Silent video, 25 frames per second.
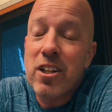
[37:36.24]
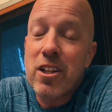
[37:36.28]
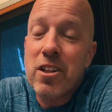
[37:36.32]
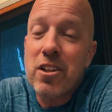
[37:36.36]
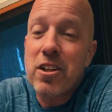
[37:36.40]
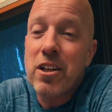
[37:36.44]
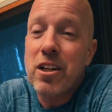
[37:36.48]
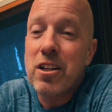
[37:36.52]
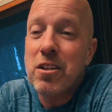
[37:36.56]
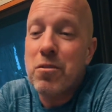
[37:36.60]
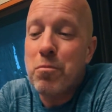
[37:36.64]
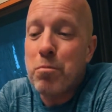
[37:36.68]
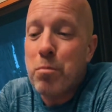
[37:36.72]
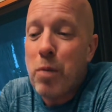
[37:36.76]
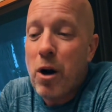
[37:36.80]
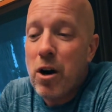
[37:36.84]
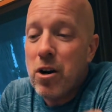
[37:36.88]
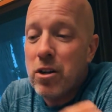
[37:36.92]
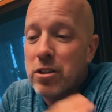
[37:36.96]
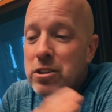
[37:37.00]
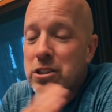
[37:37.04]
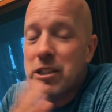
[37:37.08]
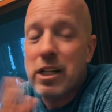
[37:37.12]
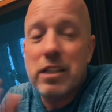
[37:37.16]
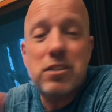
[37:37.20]
until the
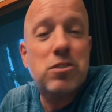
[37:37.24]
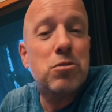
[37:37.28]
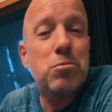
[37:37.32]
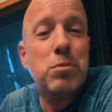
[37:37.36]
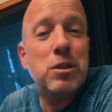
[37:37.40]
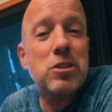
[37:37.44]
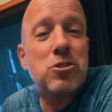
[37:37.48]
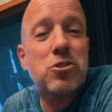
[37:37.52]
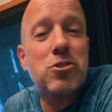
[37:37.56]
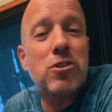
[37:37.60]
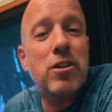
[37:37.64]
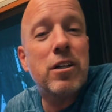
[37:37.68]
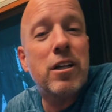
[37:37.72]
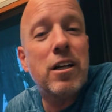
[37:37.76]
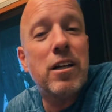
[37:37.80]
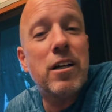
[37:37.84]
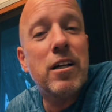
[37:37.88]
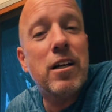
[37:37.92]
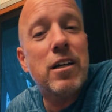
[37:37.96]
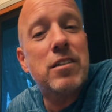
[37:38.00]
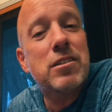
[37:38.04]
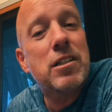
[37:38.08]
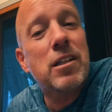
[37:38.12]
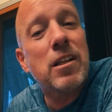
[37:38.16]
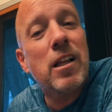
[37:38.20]
part of Sesame
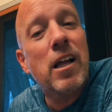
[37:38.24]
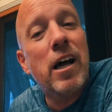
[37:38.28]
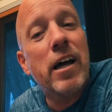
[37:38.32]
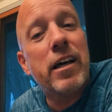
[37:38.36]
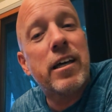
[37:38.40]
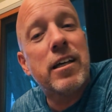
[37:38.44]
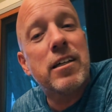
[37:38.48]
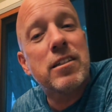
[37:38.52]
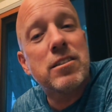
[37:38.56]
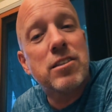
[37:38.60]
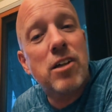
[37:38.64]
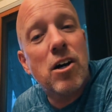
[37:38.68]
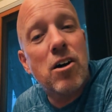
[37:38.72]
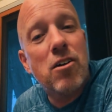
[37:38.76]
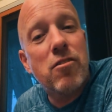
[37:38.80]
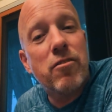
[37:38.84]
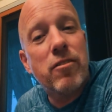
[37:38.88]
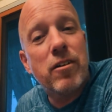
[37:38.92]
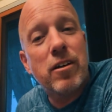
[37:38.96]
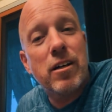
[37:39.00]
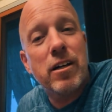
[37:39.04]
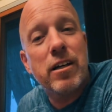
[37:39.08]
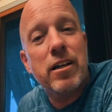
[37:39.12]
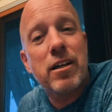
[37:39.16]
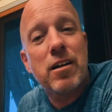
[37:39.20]
Street he doesn't like is
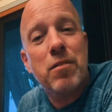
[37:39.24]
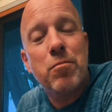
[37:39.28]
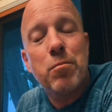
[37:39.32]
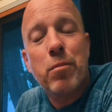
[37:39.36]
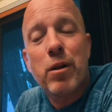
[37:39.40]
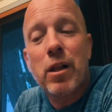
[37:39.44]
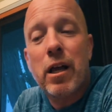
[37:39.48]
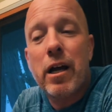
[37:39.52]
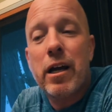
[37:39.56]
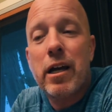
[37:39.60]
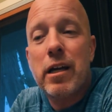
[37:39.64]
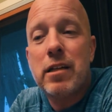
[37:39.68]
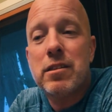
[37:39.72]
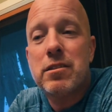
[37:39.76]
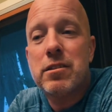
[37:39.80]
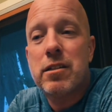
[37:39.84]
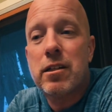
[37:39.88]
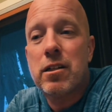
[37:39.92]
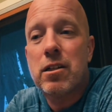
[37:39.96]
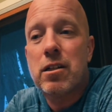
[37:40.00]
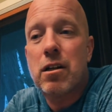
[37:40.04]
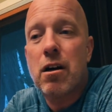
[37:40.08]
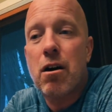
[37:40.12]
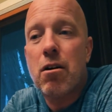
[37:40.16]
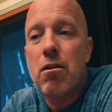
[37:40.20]
over and he
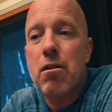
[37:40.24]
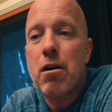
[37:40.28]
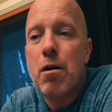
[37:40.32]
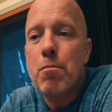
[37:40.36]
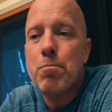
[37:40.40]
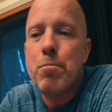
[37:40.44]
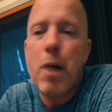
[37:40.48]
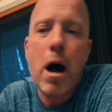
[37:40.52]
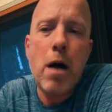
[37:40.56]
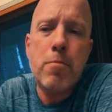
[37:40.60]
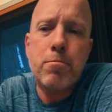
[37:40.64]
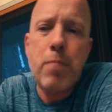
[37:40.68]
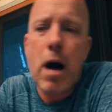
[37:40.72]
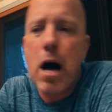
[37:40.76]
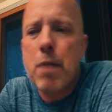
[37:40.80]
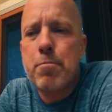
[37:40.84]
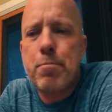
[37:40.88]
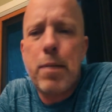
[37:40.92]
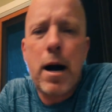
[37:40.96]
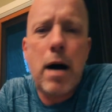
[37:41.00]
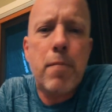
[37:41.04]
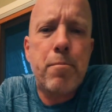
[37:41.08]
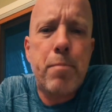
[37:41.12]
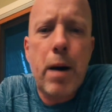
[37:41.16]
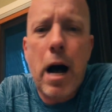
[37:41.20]
complains and he'll go, ba,
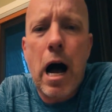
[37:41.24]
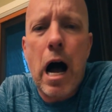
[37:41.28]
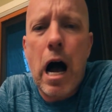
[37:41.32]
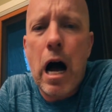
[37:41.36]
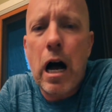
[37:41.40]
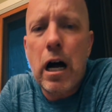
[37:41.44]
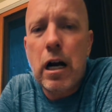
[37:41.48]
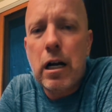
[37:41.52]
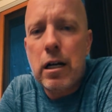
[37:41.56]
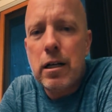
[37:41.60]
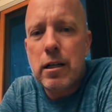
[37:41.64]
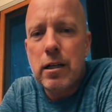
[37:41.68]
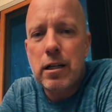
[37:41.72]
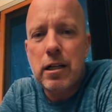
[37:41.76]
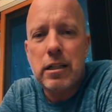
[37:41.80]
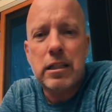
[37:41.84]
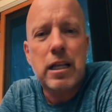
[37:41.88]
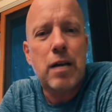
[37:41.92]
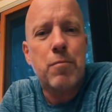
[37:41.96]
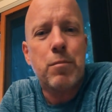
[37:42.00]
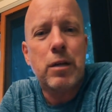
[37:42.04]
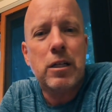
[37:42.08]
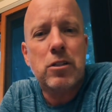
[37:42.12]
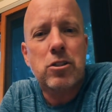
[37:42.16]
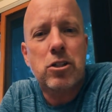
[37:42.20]
ba, ba, ba.
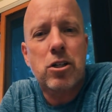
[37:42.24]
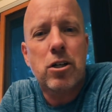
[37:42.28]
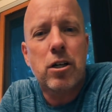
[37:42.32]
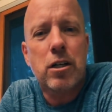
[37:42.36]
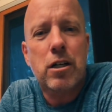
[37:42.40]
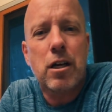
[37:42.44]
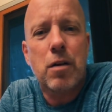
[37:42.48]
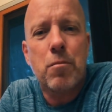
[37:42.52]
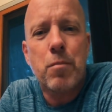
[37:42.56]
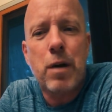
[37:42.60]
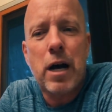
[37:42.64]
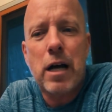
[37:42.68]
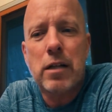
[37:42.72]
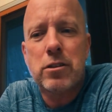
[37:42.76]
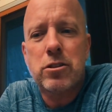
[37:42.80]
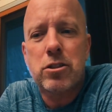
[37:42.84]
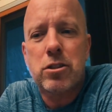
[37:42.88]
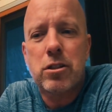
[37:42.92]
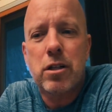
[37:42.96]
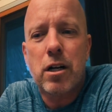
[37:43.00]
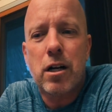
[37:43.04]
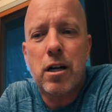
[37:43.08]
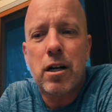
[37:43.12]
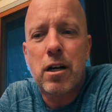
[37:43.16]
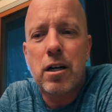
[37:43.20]
And that means Cookie
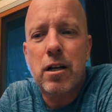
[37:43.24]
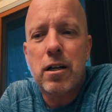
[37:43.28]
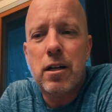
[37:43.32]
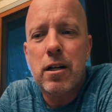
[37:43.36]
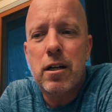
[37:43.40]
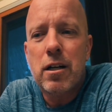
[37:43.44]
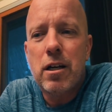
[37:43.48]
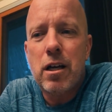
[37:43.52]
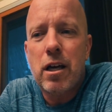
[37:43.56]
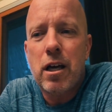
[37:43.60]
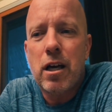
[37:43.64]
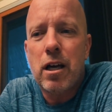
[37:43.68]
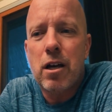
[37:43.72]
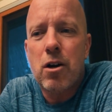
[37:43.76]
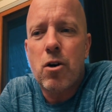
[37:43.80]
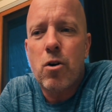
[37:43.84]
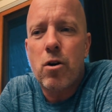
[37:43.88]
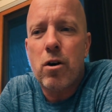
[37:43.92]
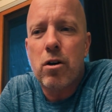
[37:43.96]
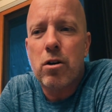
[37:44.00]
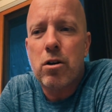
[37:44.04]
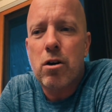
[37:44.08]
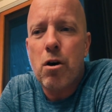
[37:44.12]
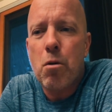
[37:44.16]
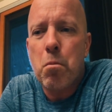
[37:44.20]
Monster.
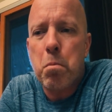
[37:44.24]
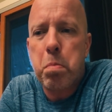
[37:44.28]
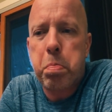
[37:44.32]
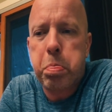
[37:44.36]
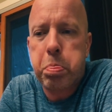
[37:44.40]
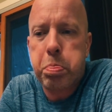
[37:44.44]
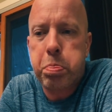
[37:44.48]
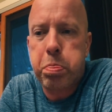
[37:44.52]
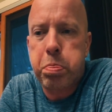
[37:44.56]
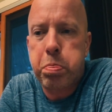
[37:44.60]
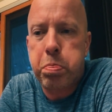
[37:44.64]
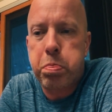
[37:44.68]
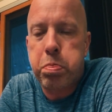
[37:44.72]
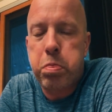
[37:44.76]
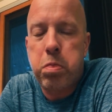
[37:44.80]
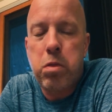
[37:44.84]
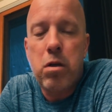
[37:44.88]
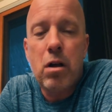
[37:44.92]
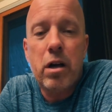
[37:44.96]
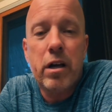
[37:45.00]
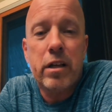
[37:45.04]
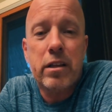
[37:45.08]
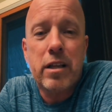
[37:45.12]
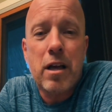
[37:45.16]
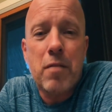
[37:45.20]
And, or he'll go,
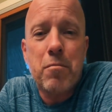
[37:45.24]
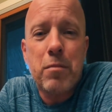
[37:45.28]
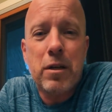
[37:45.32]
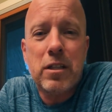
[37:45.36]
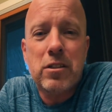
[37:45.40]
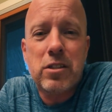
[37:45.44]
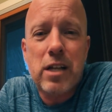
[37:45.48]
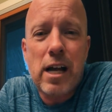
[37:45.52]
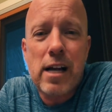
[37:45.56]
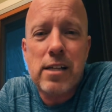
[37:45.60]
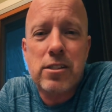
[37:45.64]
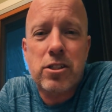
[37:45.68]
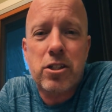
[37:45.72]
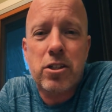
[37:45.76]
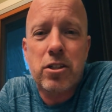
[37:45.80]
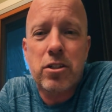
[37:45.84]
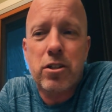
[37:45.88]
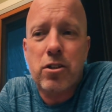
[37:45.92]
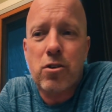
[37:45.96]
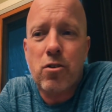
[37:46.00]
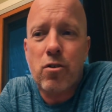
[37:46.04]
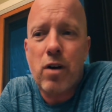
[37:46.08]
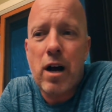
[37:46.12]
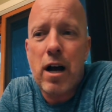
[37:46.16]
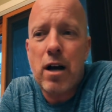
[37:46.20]
and that means
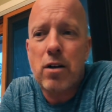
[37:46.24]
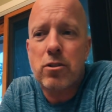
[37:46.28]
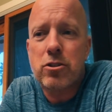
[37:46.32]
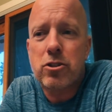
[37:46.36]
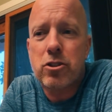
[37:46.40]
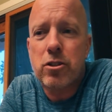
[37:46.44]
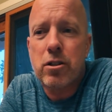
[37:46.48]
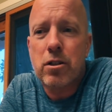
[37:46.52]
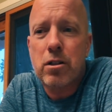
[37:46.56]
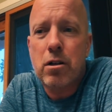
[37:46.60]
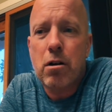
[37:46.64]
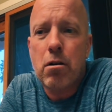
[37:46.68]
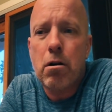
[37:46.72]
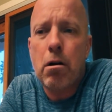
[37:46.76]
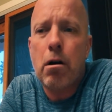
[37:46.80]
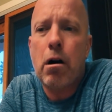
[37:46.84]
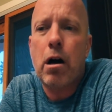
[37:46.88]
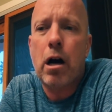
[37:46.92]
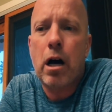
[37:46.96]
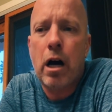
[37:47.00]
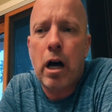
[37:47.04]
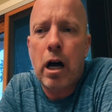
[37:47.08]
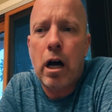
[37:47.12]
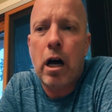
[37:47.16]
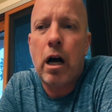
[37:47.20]
Oscar the Grouch. Or he'll
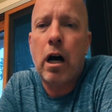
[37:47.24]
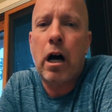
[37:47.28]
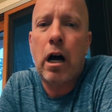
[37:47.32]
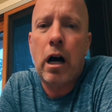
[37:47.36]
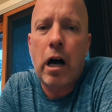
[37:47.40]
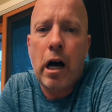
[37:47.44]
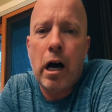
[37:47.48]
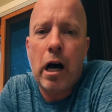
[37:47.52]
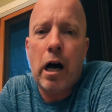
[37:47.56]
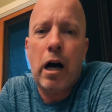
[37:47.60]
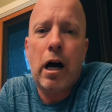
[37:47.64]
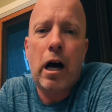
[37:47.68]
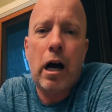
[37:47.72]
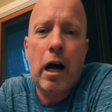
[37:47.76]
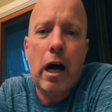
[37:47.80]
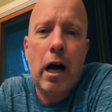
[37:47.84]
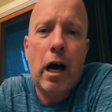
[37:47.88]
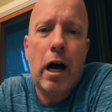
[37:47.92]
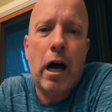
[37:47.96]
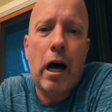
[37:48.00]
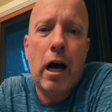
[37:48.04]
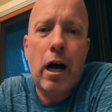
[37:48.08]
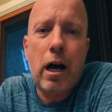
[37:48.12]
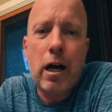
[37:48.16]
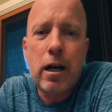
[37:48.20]
go, ah,
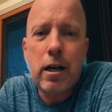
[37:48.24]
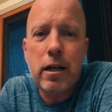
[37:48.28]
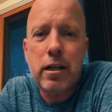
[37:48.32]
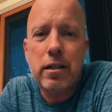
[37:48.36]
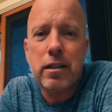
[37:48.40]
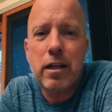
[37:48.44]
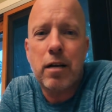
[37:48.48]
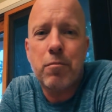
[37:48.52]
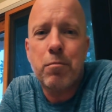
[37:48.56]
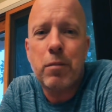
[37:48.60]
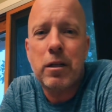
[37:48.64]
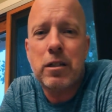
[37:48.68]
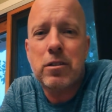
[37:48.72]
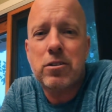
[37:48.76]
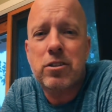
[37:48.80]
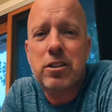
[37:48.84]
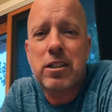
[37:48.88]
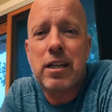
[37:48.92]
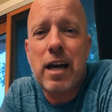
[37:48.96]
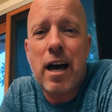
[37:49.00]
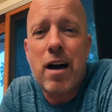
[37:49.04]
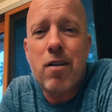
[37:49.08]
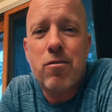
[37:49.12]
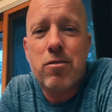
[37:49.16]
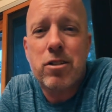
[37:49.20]
ah, ah. And that
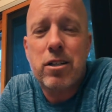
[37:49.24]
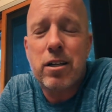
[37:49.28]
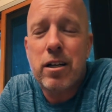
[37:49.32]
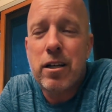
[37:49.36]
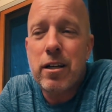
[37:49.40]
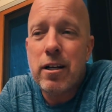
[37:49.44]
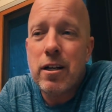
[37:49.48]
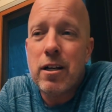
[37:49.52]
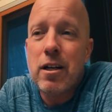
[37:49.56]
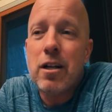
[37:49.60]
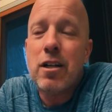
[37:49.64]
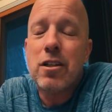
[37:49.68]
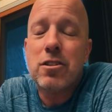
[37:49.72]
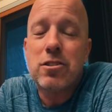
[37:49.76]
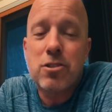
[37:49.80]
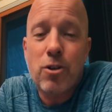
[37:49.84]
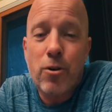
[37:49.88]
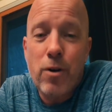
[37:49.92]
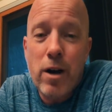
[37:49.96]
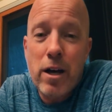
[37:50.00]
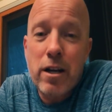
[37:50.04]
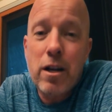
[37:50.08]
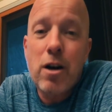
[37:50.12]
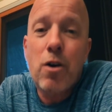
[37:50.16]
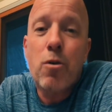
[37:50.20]
means count.
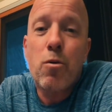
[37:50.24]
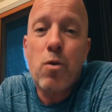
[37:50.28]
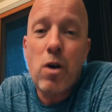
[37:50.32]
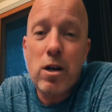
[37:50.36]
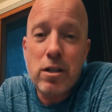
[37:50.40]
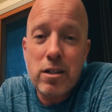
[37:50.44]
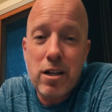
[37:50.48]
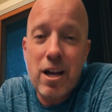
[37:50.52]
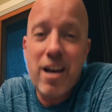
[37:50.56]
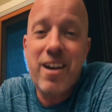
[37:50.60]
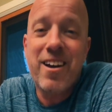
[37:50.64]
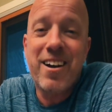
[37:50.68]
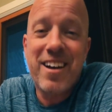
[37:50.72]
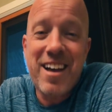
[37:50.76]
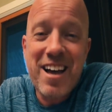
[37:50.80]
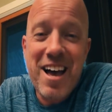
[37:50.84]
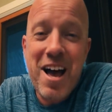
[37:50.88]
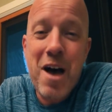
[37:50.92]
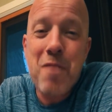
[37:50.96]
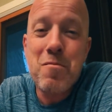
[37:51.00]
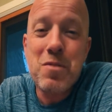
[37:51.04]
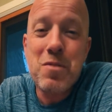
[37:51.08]
So I know what